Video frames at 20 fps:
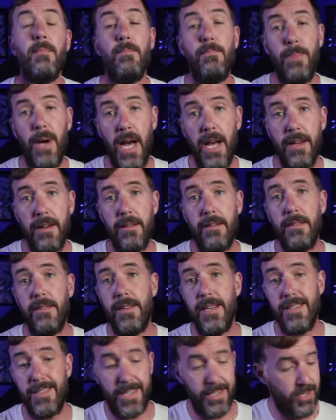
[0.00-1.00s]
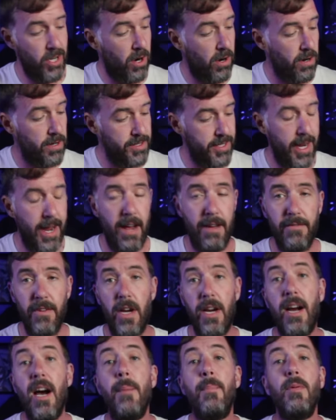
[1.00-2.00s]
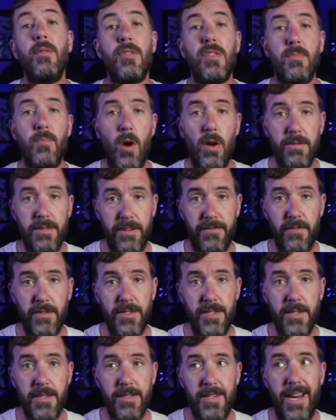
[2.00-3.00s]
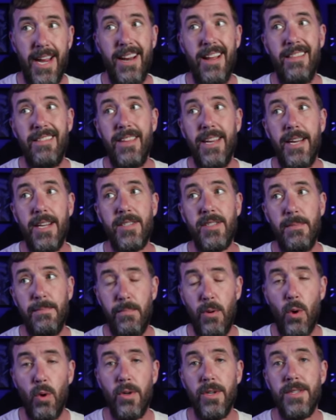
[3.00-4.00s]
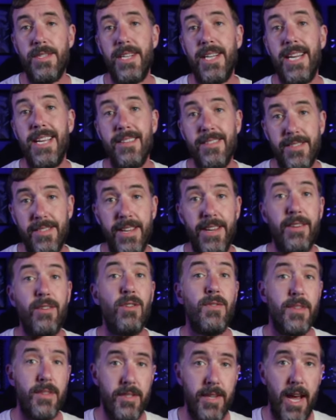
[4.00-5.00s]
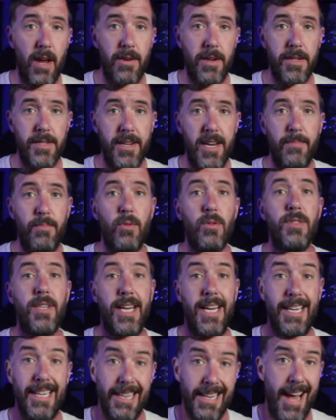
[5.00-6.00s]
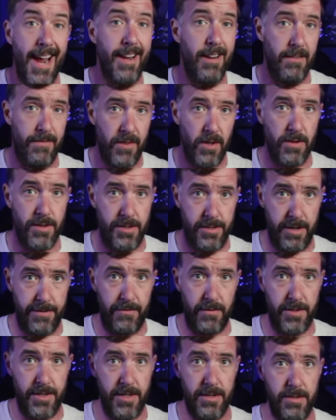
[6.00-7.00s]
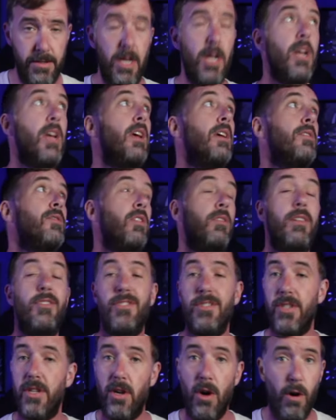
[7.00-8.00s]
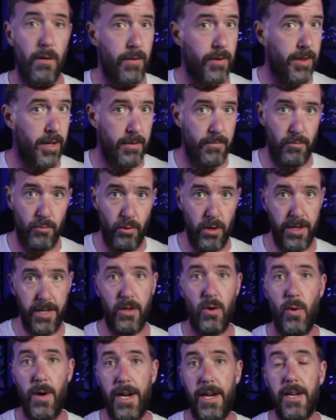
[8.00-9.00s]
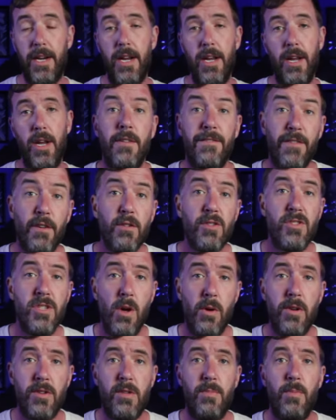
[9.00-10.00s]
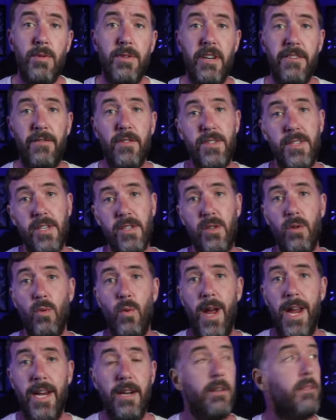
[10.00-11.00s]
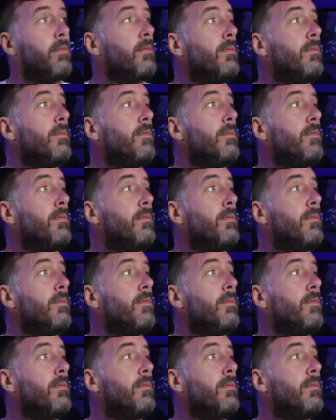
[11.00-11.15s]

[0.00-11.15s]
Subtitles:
but these guitars have a couple of small differences, and I think it's important to consider the sound examples in light of those differences. So let's just go over them really quick. The first noticeable difference is the weight.